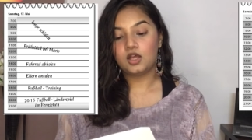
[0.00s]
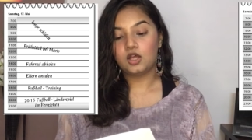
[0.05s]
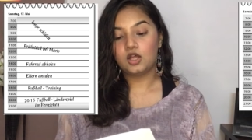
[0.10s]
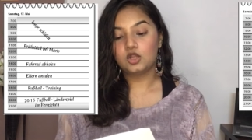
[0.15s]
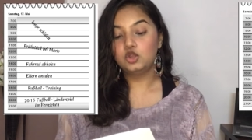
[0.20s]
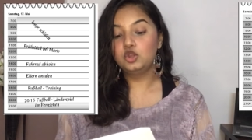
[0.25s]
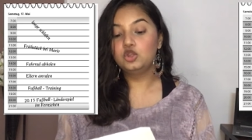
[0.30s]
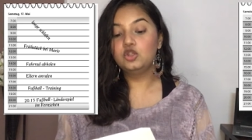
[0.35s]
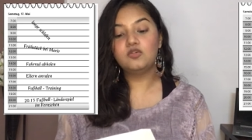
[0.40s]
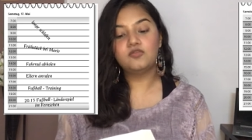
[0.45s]

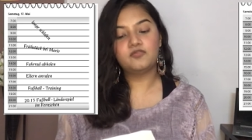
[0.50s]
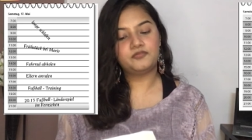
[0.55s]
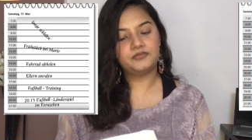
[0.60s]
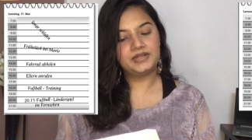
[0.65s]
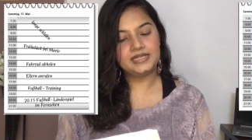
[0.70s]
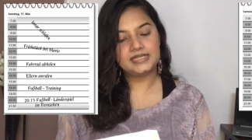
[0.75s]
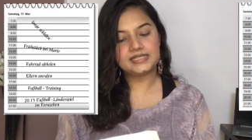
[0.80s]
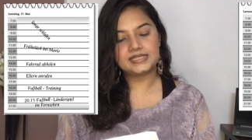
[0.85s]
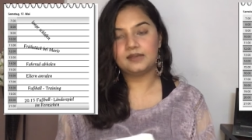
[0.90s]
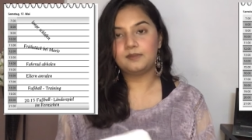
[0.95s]
no
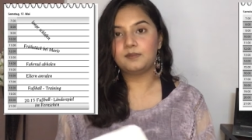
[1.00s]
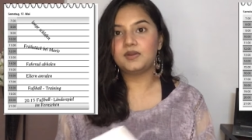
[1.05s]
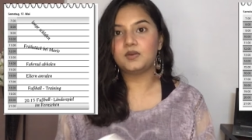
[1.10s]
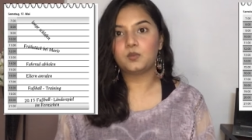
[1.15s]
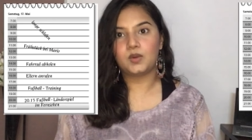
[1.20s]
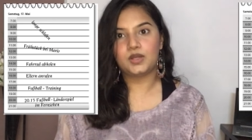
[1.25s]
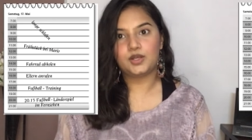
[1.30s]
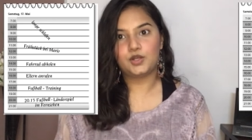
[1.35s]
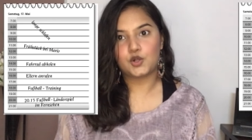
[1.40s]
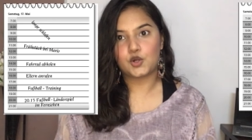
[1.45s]
free time at
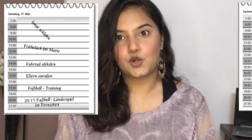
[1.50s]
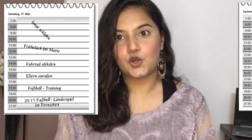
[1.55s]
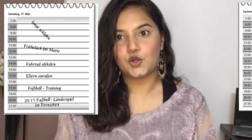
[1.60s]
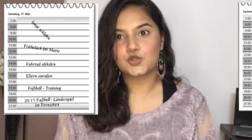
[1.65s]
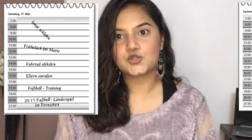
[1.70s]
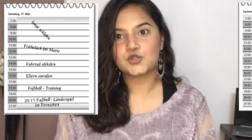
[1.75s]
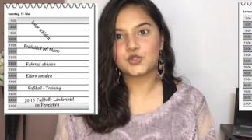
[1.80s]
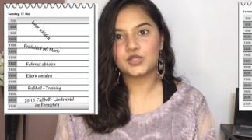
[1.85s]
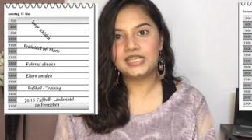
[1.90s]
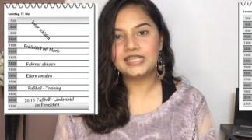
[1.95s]
1 o'clock.
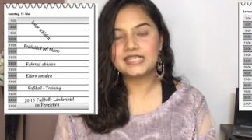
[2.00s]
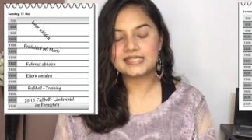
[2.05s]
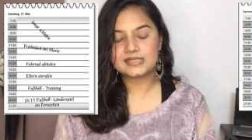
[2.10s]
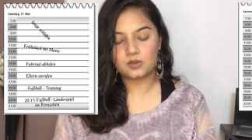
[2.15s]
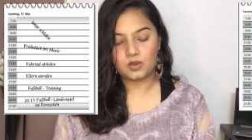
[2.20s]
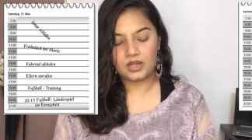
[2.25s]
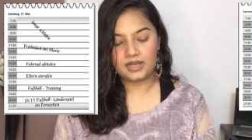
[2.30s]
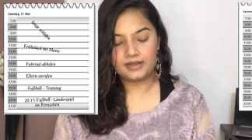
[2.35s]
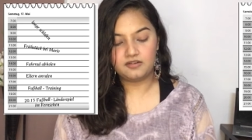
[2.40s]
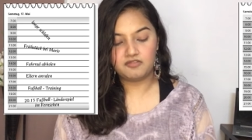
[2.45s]
So he is
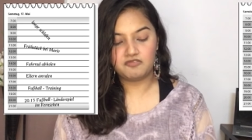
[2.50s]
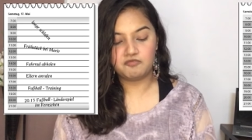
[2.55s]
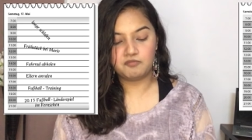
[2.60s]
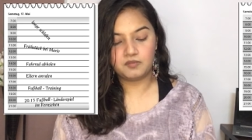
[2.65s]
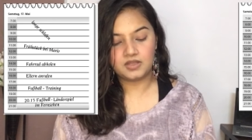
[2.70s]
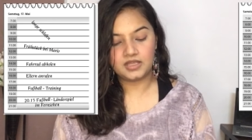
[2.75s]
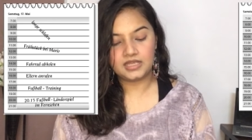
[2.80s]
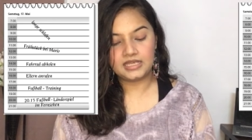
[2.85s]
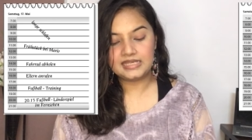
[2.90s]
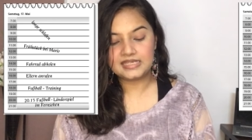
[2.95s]
kind of,
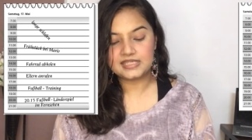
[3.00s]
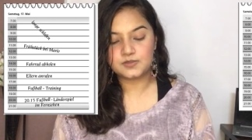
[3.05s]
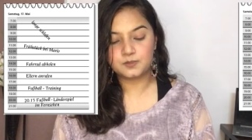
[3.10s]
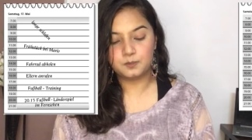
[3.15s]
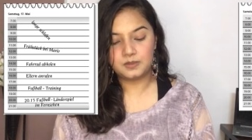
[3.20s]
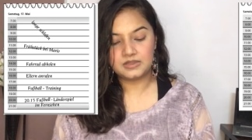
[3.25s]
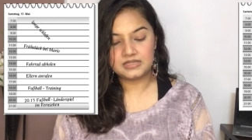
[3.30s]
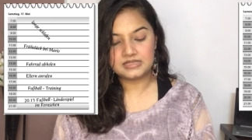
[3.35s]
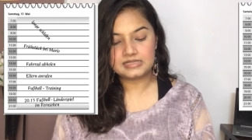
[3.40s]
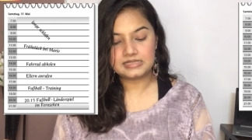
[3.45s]
he is
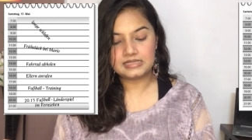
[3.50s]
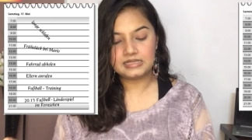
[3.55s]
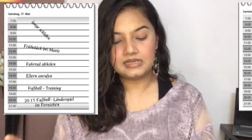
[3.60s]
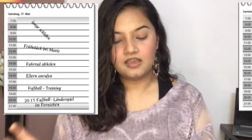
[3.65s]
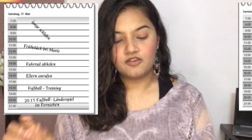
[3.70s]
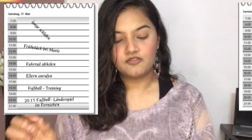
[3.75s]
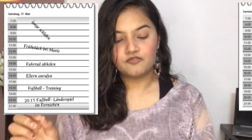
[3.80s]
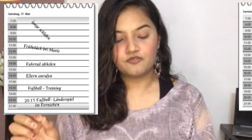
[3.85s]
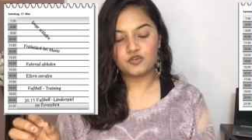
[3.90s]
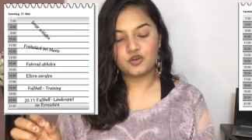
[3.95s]
busy
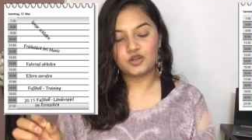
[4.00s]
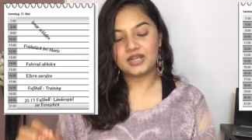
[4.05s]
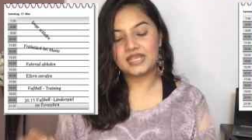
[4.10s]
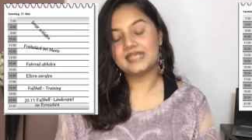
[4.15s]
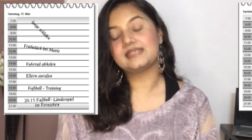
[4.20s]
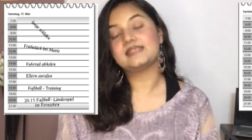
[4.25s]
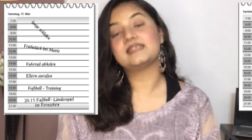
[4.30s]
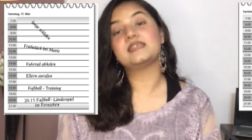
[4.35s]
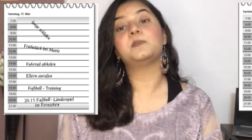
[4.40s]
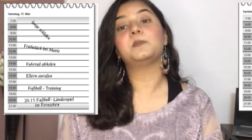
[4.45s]
for
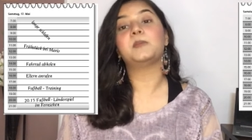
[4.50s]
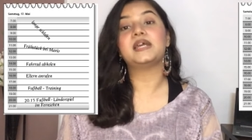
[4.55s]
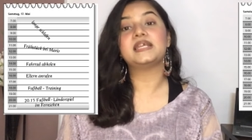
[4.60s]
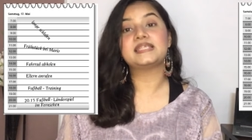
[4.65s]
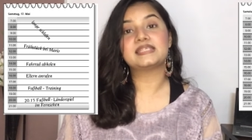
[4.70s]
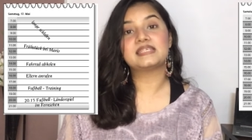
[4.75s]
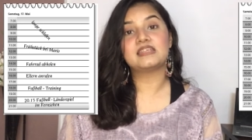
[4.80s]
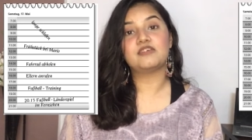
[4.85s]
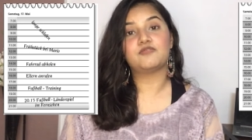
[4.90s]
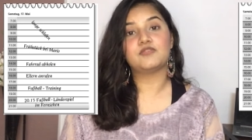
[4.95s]
Essen bei
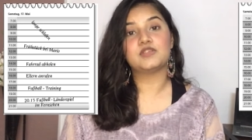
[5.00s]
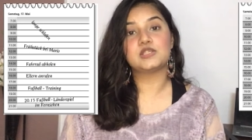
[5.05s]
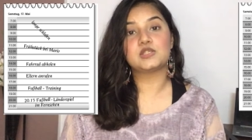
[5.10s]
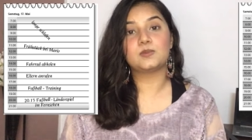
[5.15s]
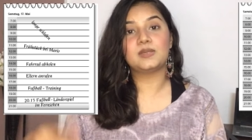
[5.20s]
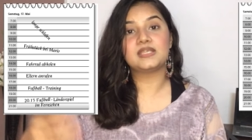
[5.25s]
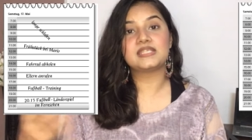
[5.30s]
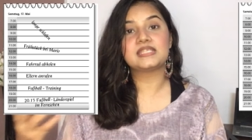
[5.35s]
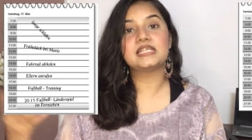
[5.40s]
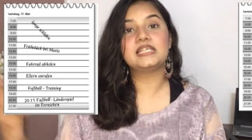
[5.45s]
Stefan. So
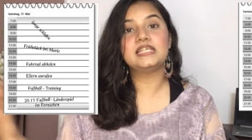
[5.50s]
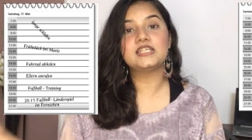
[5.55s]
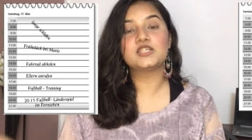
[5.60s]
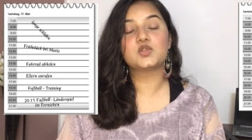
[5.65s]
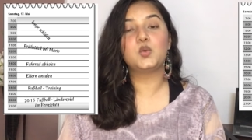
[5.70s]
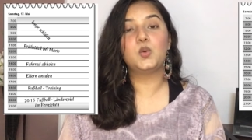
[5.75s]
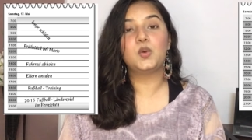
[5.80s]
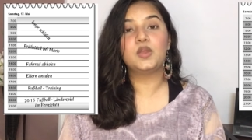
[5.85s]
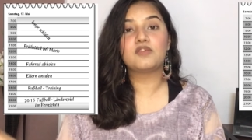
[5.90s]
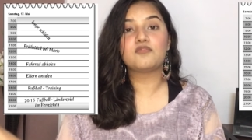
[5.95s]
basically he's
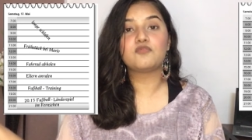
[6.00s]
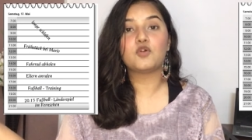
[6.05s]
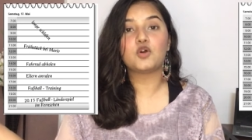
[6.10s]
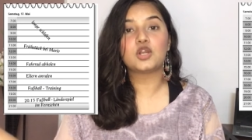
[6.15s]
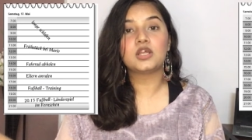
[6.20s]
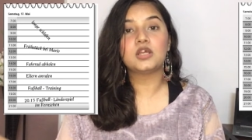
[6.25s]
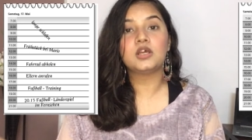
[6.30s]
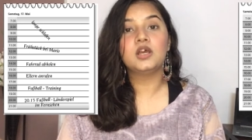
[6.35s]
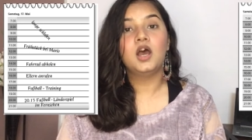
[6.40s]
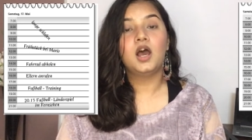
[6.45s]
going for
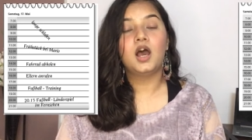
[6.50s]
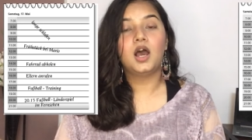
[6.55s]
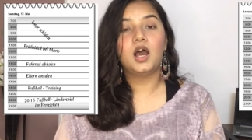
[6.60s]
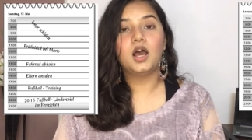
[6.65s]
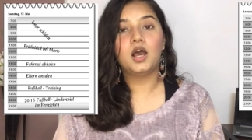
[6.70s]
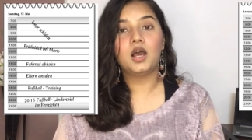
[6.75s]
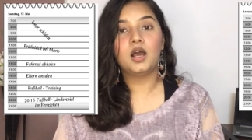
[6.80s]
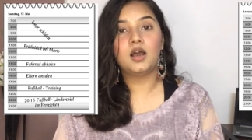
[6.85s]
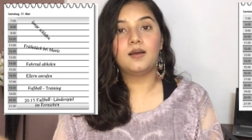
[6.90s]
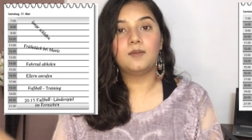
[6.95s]
a,
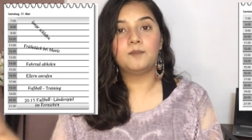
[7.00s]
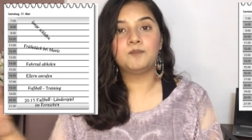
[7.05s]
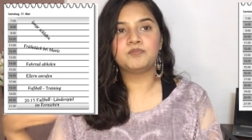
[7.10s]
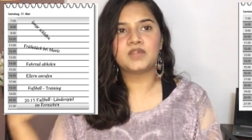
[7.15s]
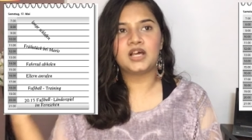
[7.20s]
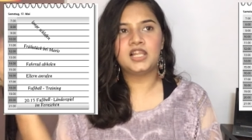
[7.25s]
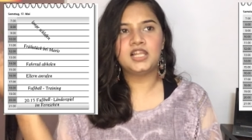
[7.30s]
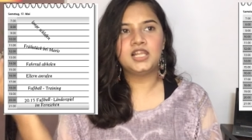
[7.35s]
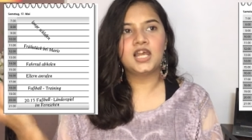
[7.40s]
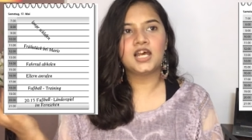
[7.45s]
um,
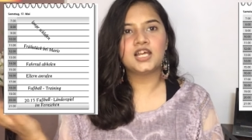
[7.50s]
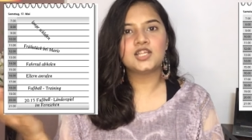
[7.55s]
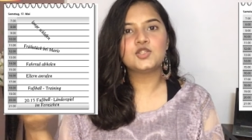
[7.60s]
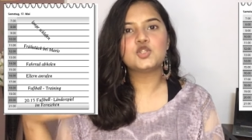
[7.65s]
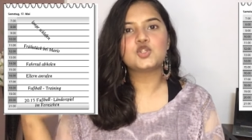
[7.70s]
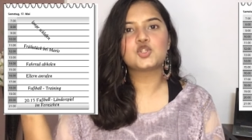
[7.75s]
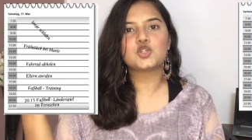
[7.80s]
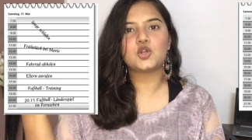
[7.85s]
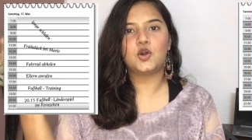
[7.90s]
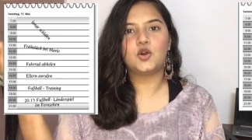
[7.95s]
a
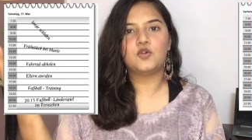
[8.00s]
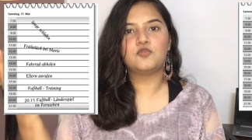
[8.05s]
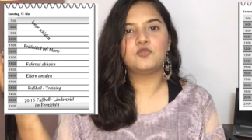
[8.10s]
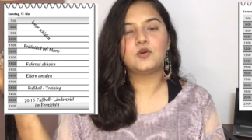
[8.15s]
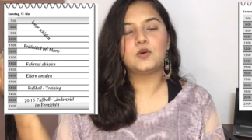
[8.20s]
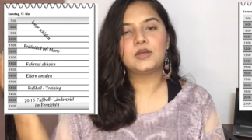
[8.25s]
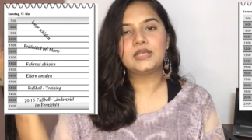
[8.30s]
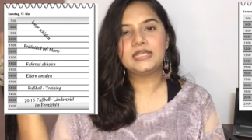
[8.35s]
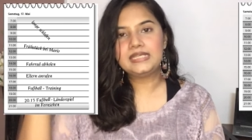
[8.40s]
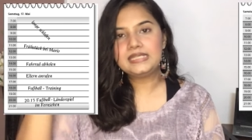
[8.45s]
lunch or
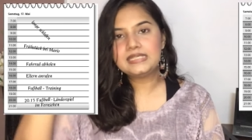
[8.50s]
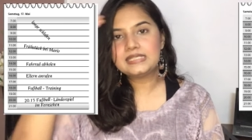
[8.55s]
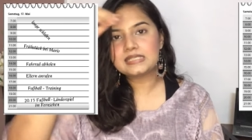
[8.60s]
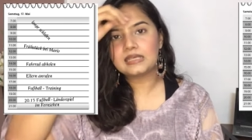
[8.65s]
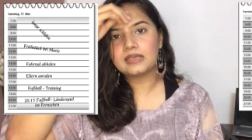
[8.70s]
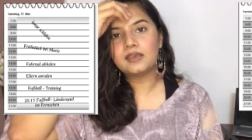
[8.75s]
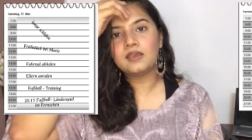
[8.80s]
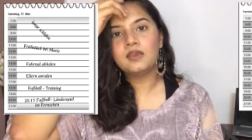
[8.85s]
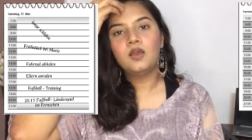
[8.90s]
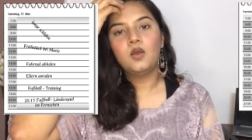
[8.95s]
for eating